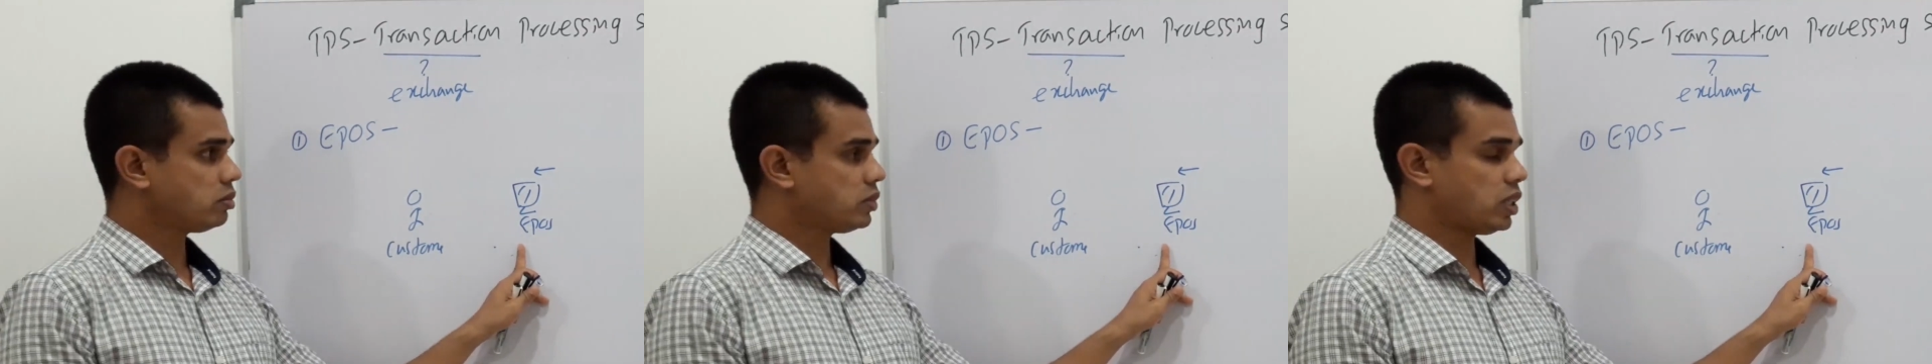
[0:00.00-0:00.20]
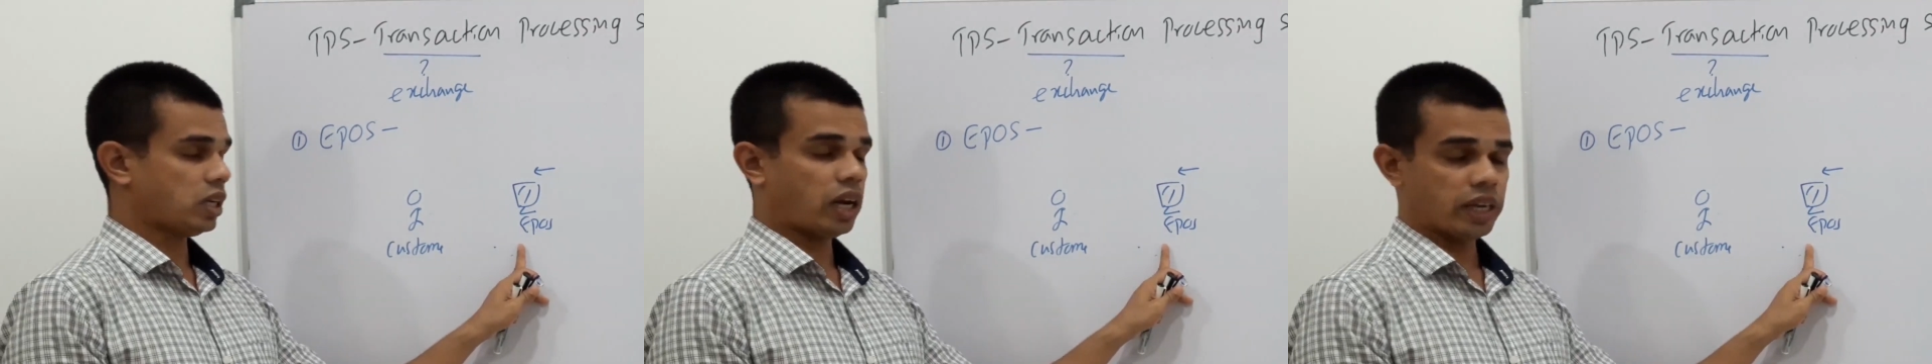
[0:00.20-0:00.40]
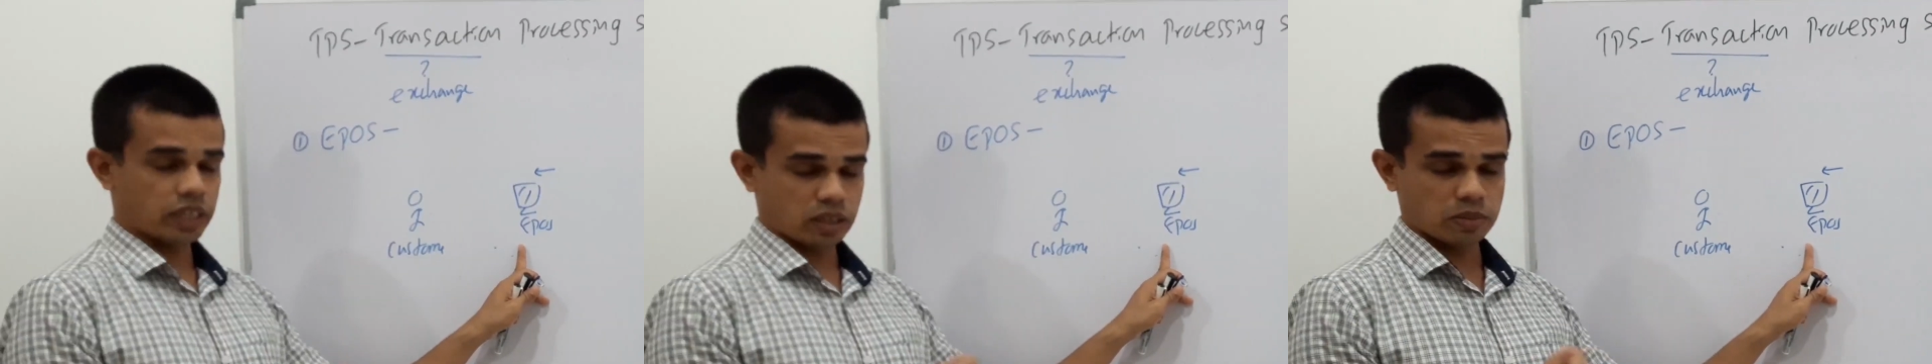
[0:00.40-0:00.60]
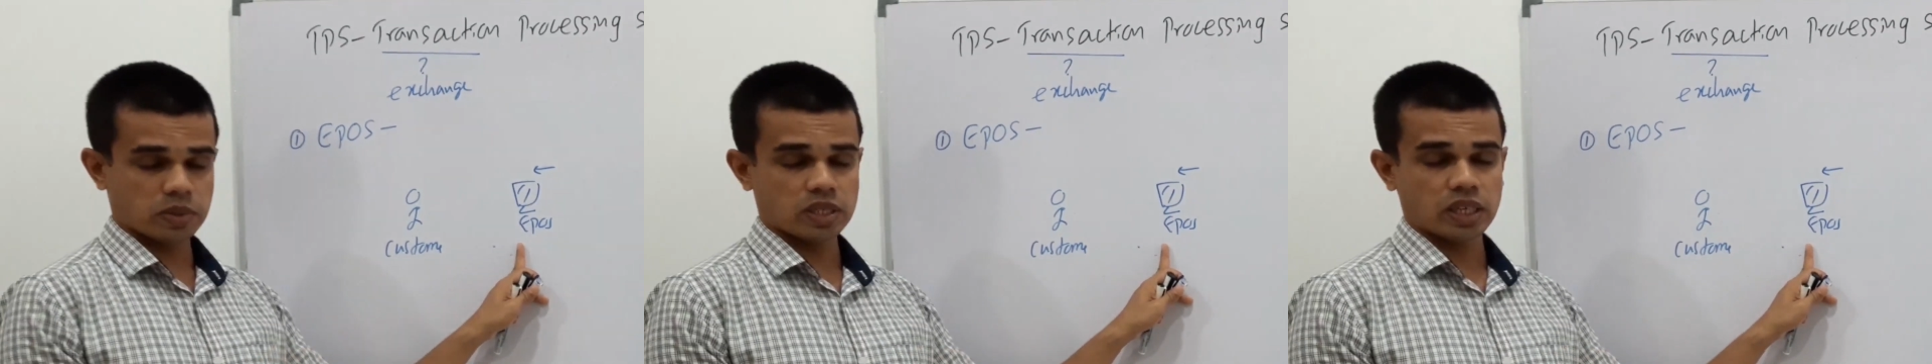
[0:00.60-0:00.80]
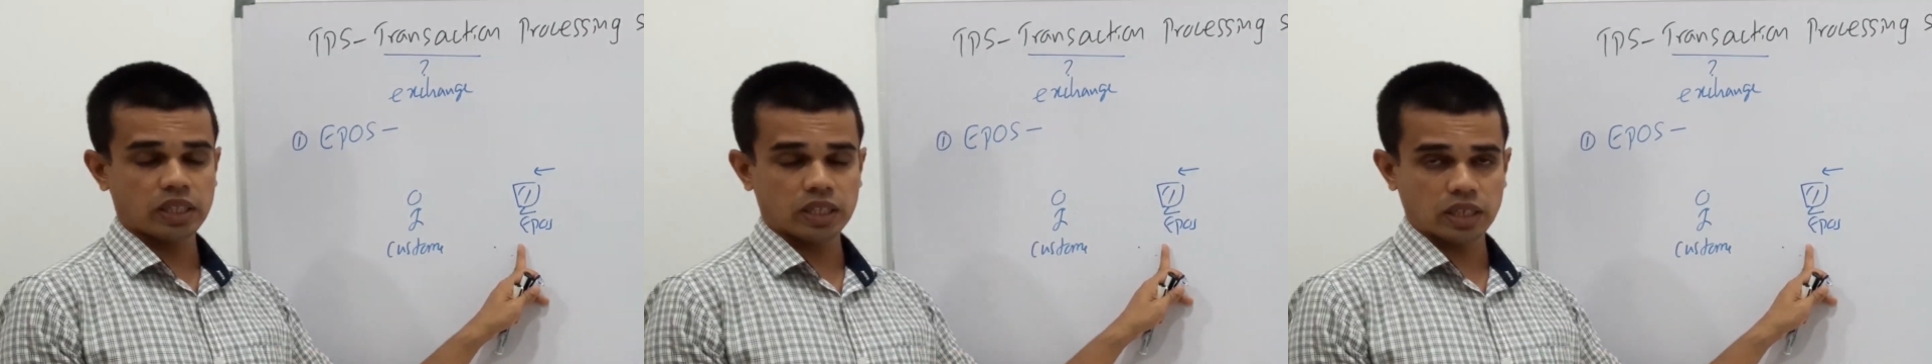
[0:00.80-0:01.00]
the
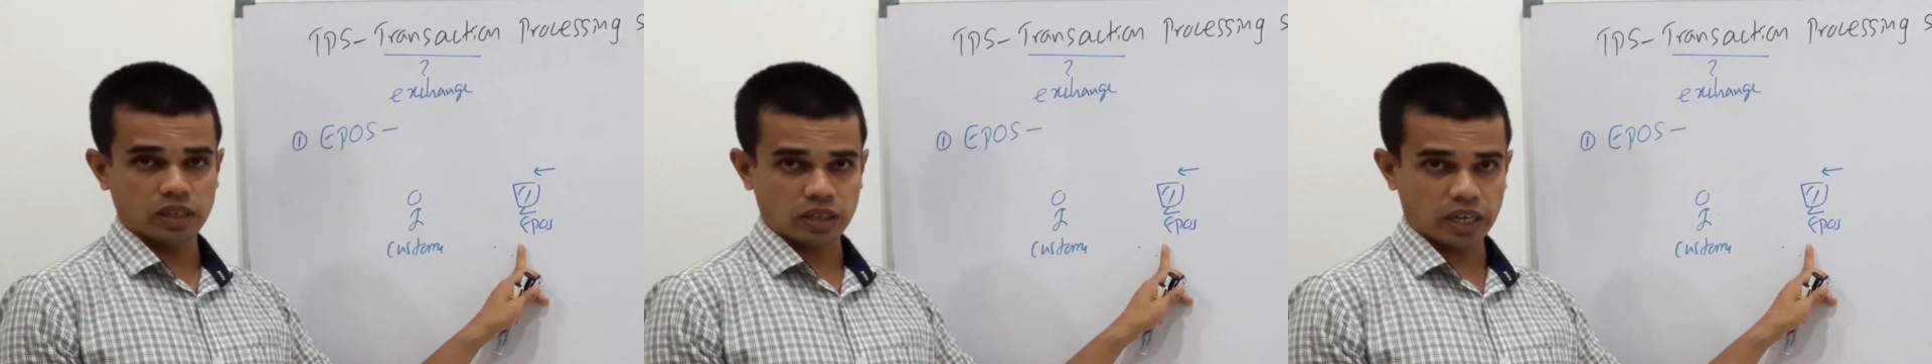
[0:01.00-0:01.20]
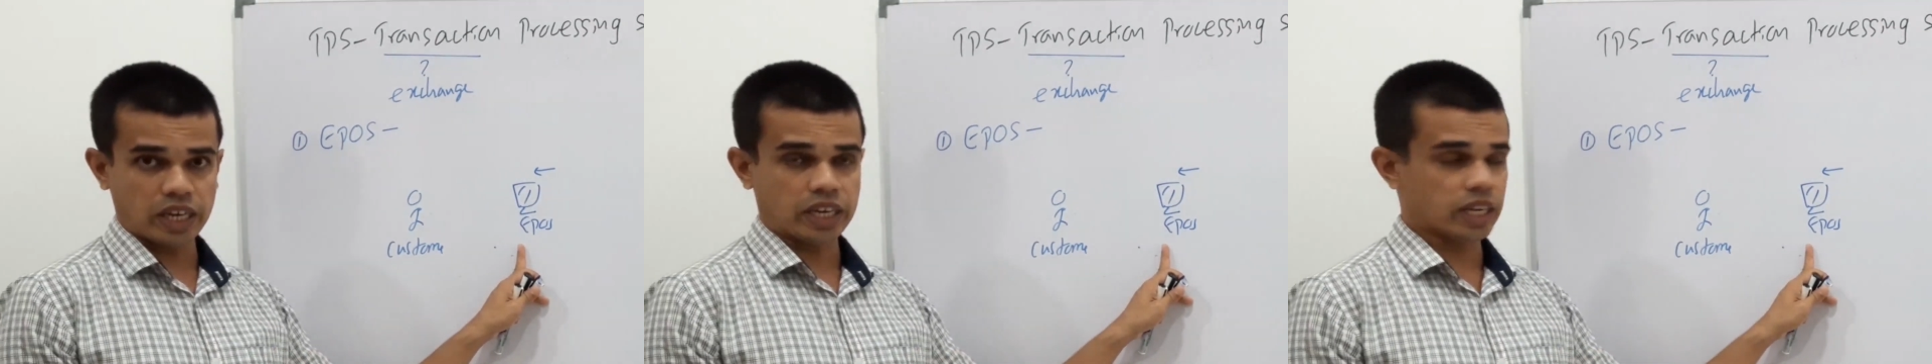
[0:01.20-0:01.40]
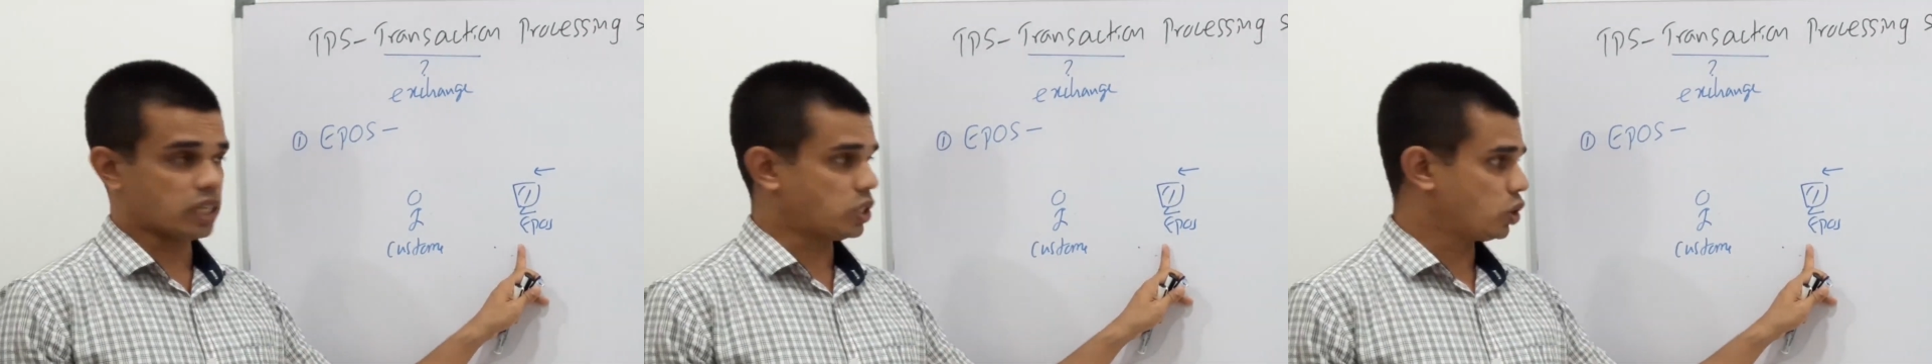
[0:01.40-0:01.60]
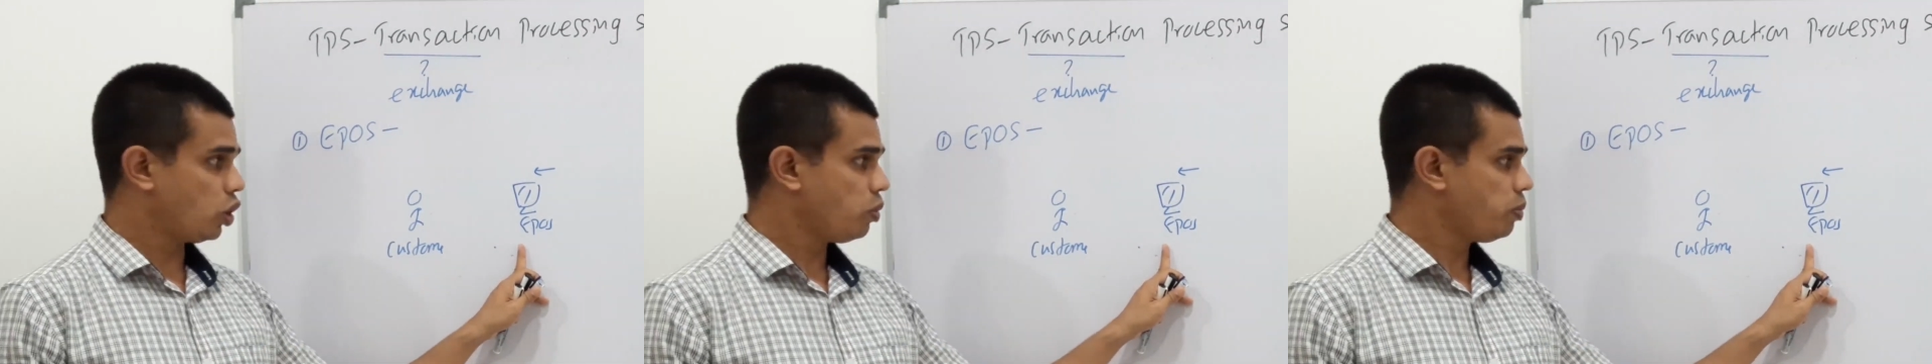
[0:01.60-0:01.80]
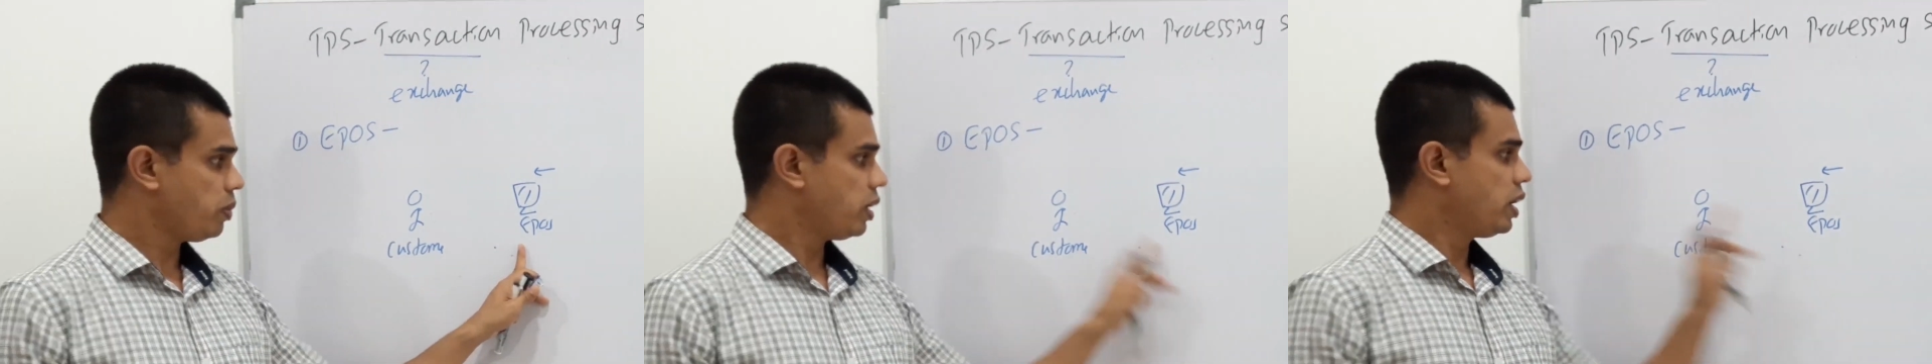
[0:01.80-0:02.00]
items in the retail
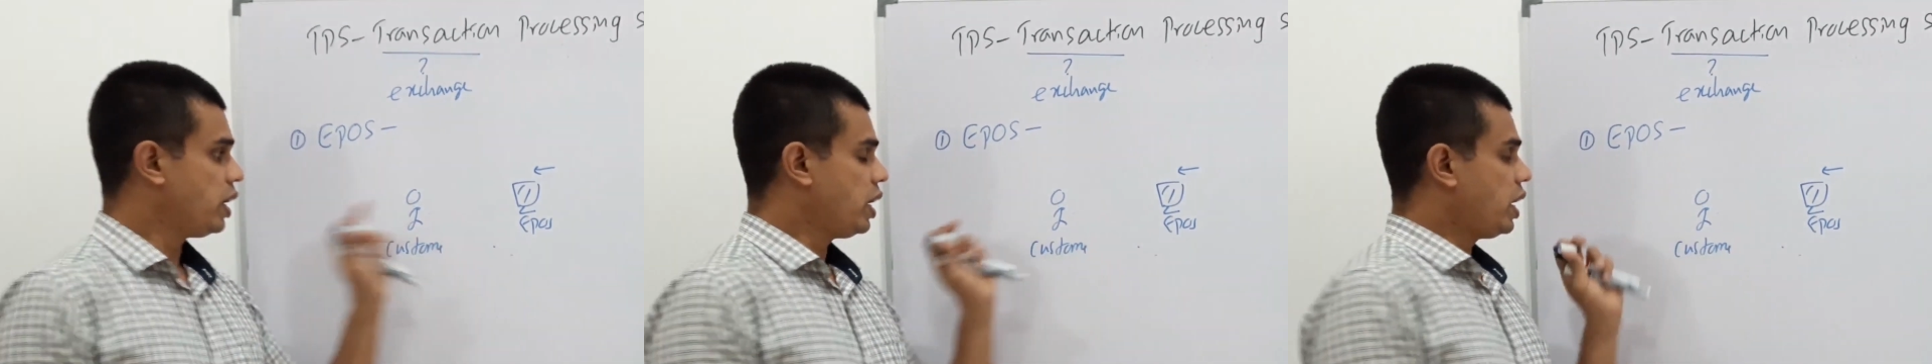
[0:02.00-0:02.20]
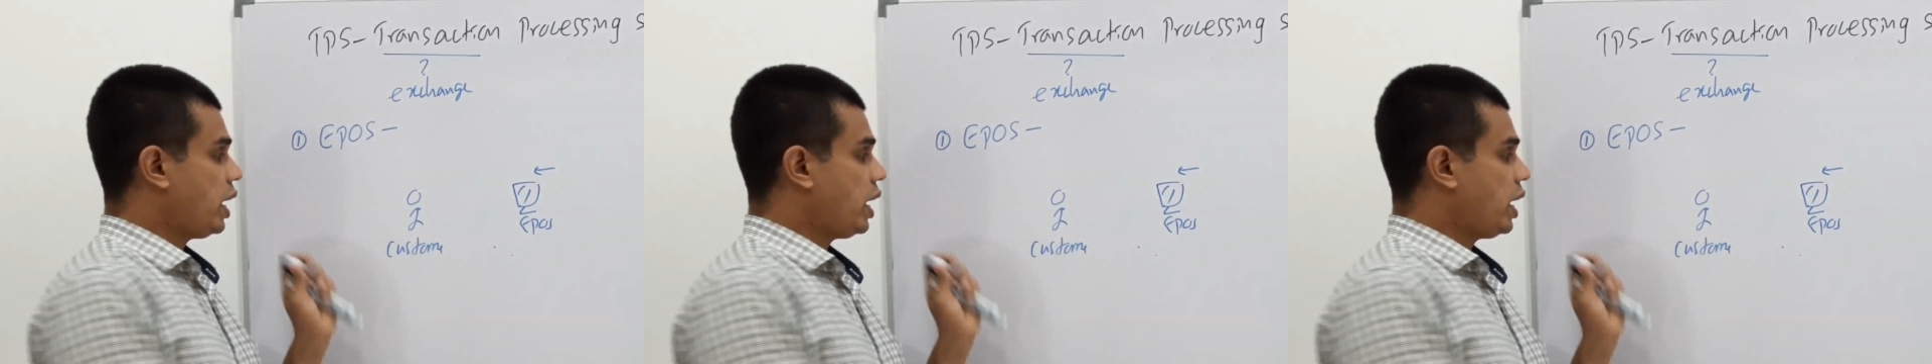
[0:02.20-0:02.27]
shop,